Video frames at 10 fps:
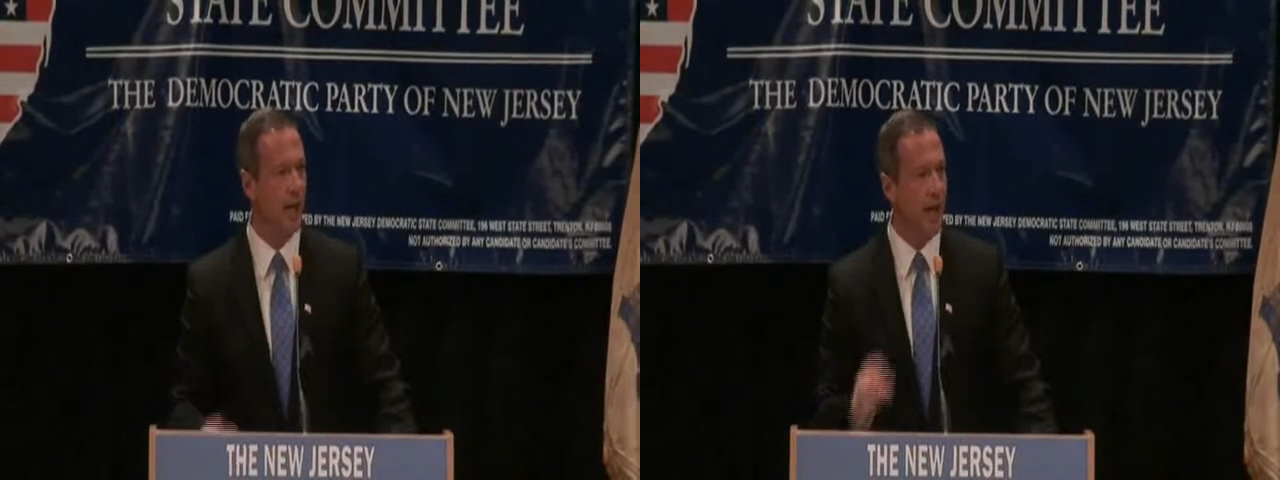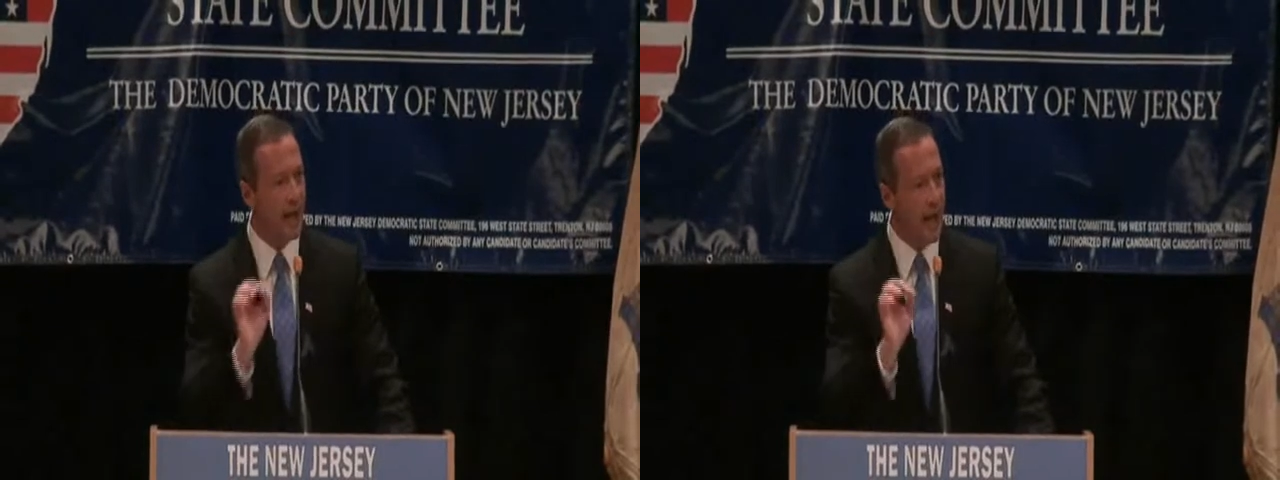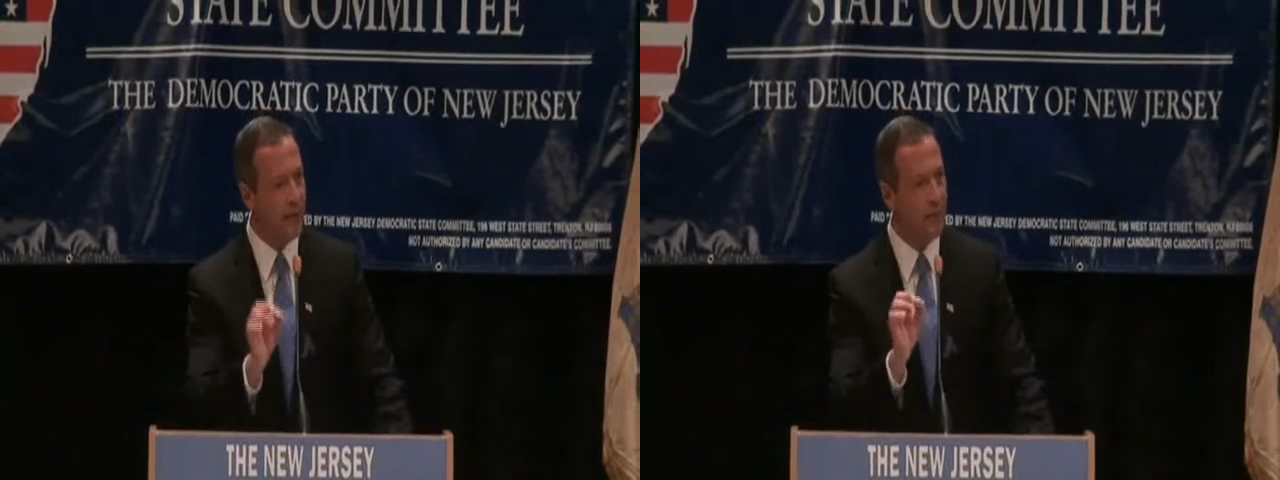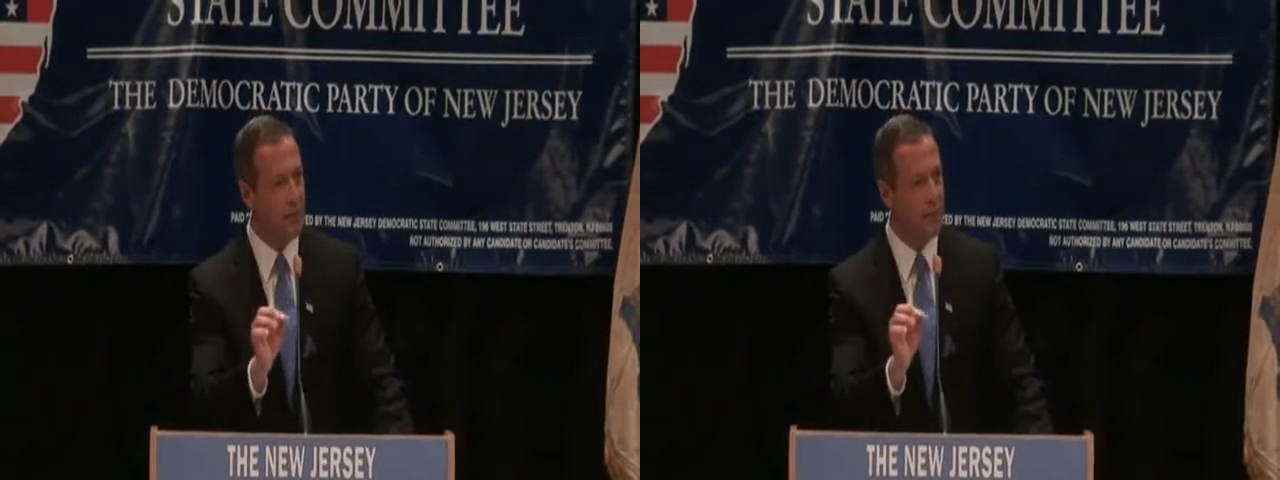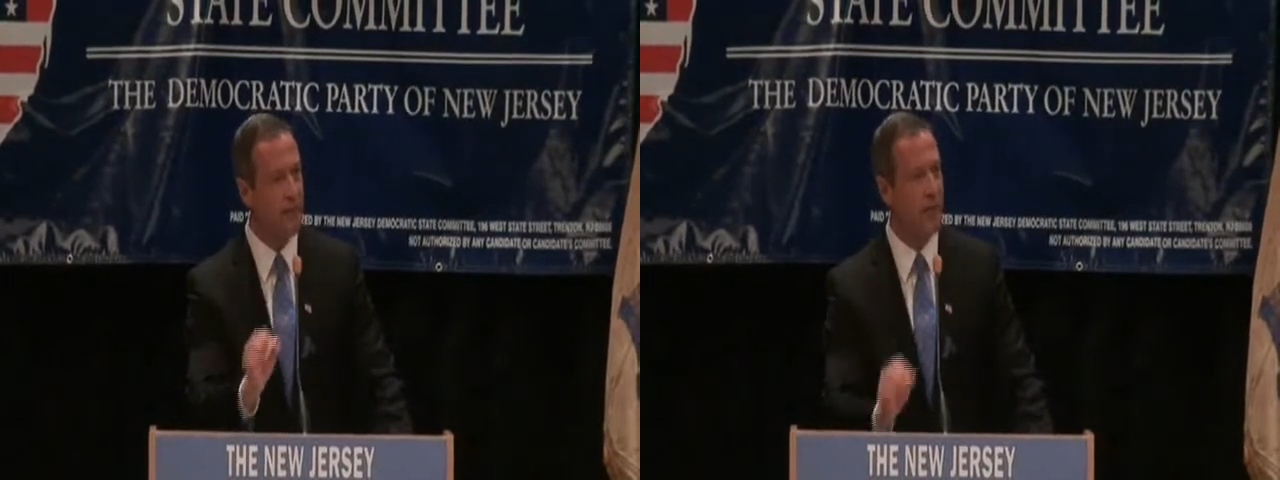And not
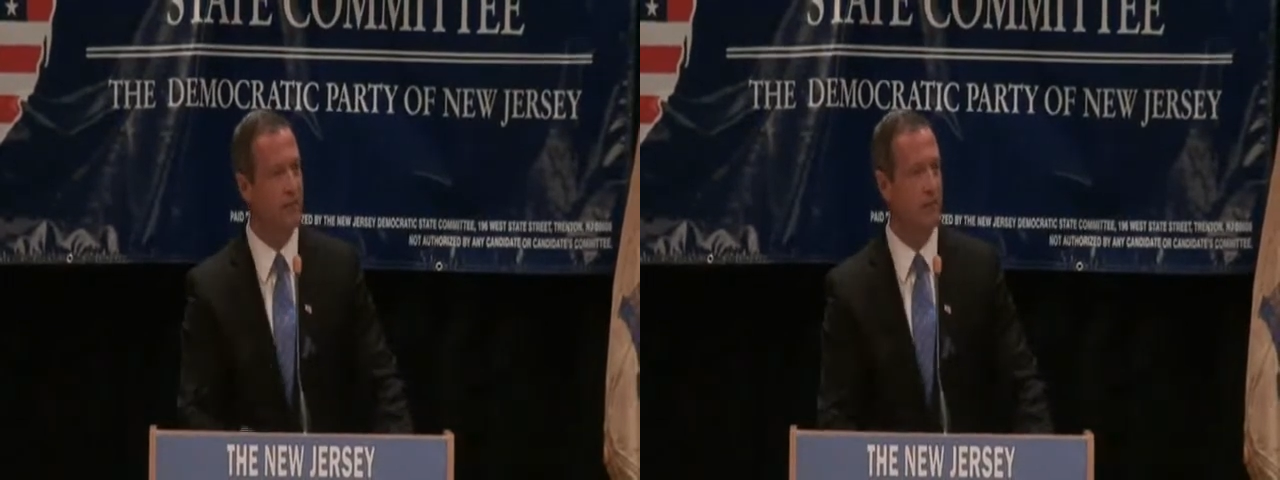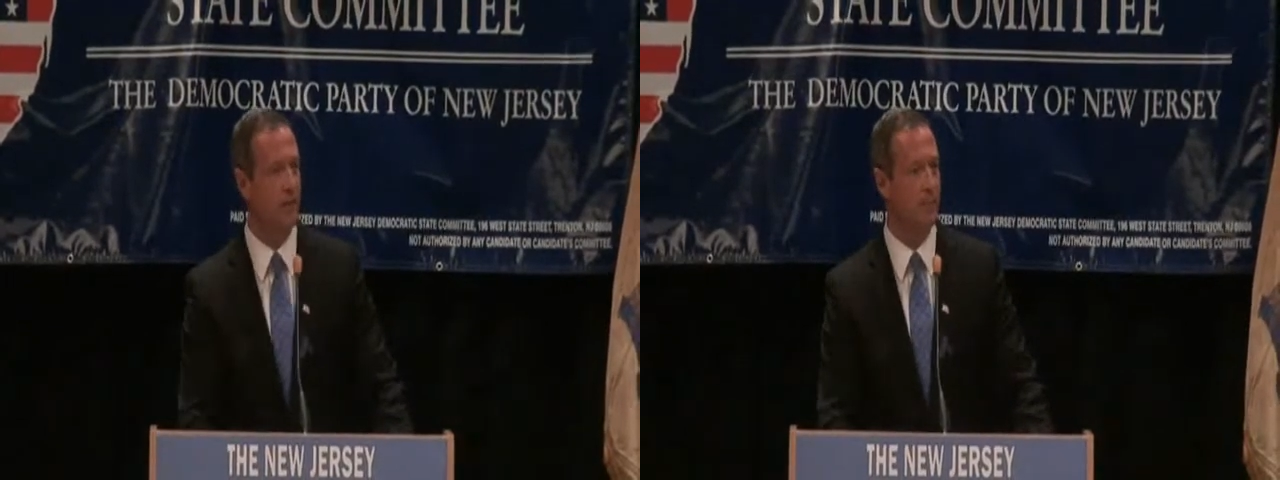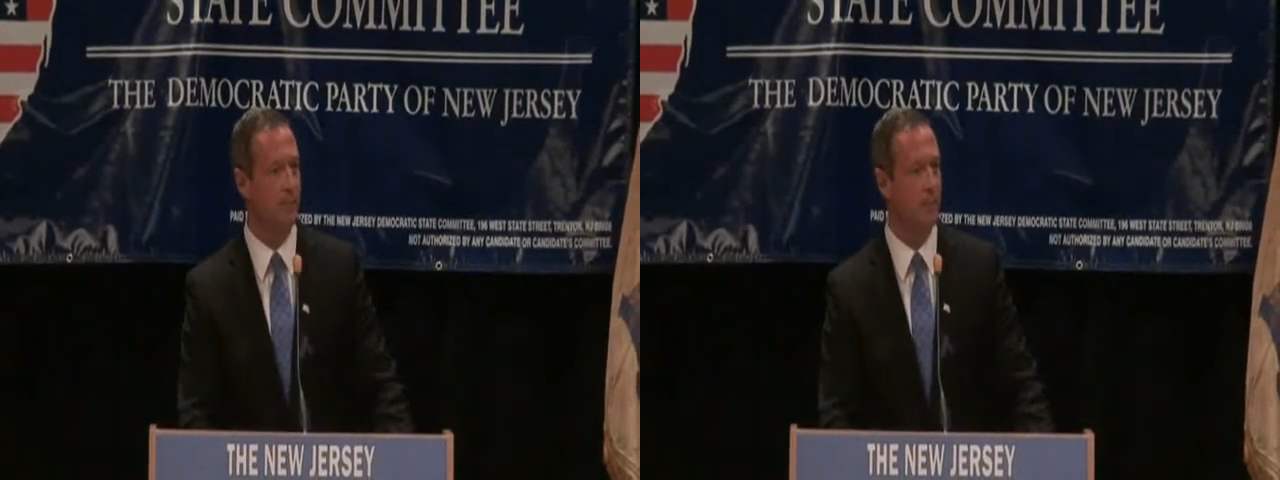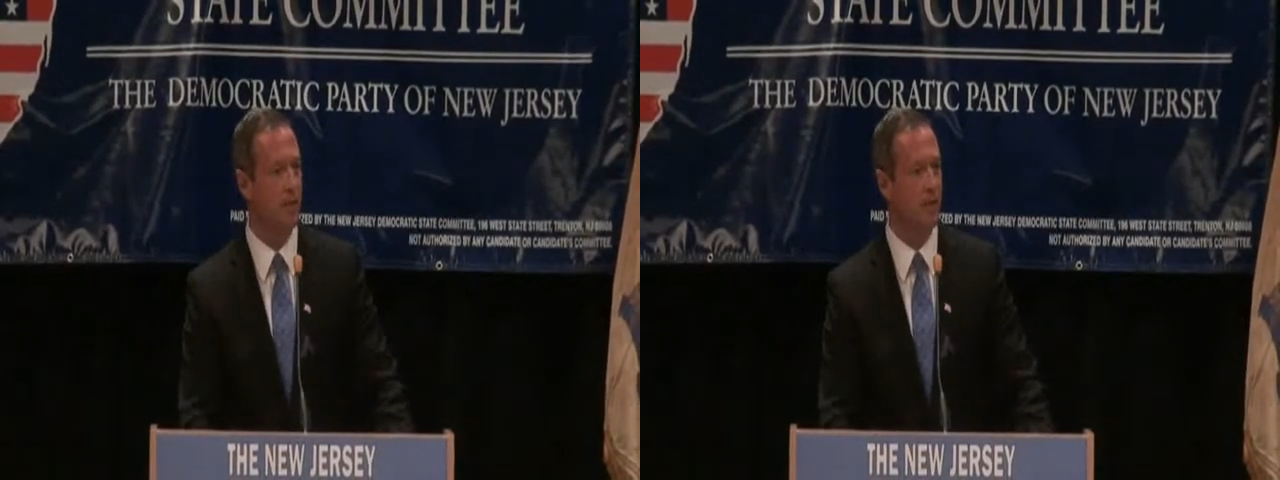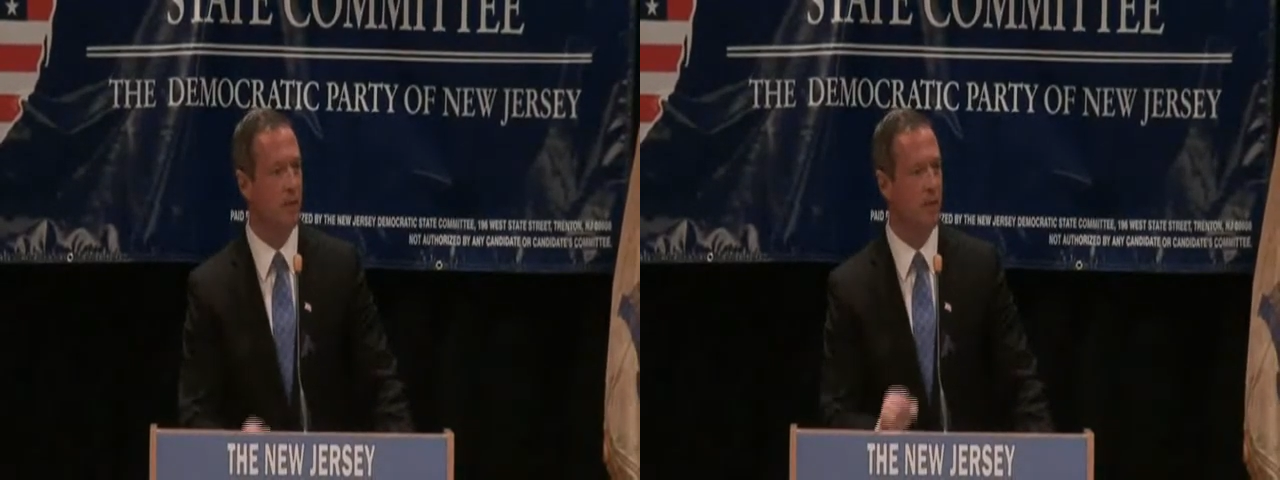only face them,
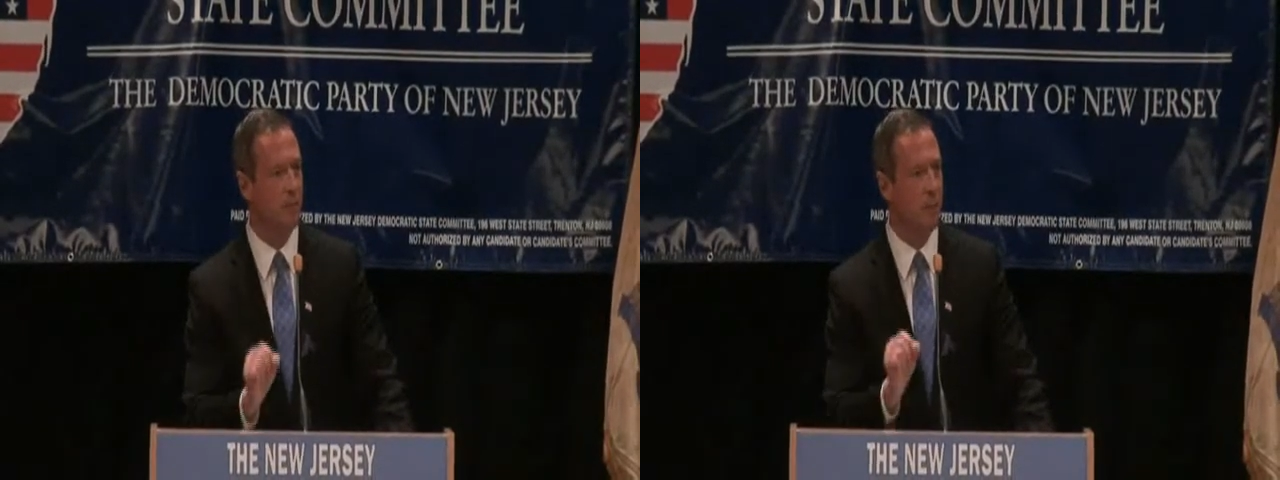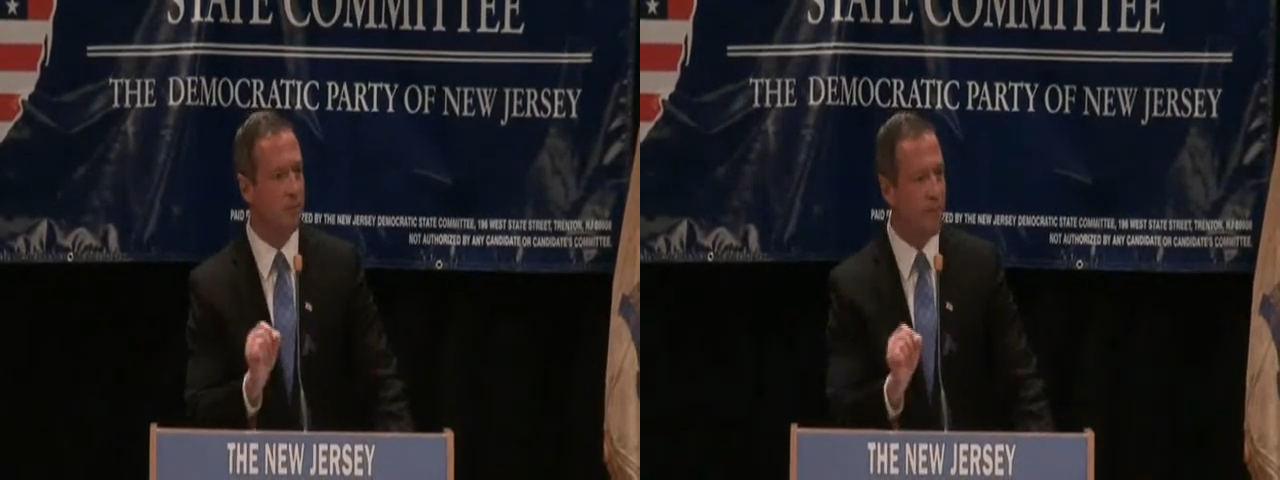but